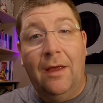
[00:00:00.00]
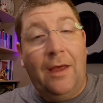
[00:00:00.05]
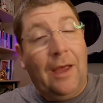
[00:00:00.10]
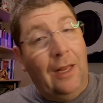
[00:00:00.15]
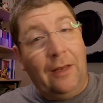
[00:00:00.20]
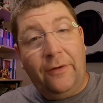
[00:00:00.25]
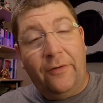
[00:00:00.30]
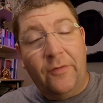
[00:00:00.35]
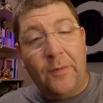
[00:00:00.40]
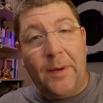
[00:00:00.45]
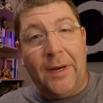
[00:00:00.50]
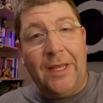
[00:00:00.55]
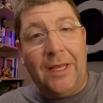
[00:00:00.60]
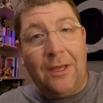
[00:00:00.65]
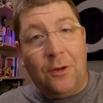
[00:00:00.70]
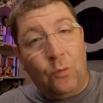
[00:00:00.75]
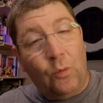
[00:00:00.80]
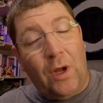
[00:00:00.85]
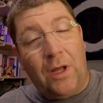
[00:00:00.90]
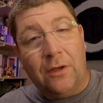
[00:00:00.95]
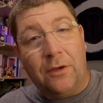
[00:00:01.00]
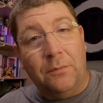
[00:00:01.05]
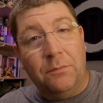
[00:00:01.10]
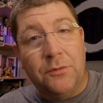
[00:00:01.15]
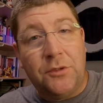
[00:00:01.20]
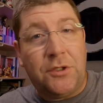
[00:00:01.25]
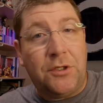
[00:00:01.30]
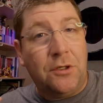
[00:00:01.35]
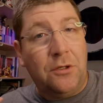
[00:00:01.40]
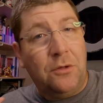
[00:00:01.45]
Hello, everybody, and welcome
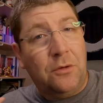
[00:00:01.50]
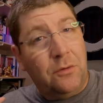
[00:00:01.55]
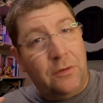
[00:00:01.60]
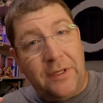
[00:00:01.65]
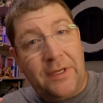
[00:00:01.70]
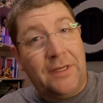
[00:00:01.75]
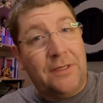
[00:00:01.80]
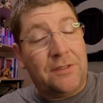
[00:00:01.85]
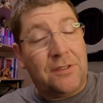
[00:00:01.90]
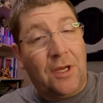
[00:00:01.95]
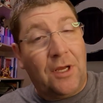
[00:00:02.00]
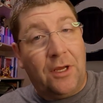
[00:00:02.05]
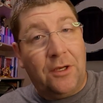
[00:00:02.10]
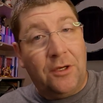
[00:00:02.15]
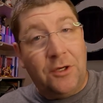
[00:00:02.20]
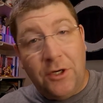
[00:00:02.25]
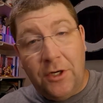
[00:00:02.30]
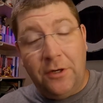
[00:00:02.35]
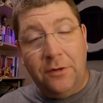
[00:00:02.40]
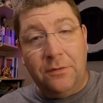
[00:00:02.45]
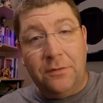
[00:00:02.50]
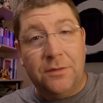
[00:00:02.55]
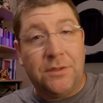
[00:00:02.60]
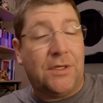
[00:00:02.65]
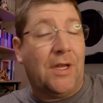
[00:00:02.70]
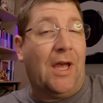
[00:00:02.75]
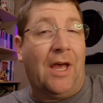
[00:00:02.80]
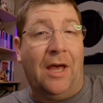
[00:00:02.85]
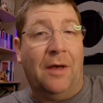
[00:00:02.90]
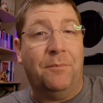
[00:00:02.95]
to this news
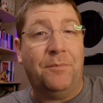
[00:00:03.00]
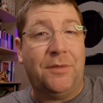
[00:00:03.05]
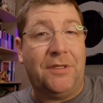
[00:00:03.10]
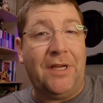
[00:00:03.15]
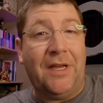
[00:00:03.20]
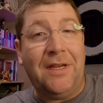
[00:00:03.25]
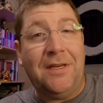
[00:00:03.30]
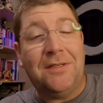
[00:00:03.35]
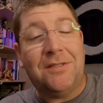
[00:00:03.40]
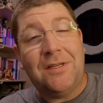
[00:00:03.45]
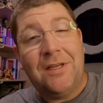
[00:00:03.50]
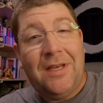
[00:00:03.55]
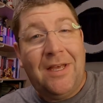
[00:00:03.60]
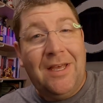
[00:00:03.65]
update.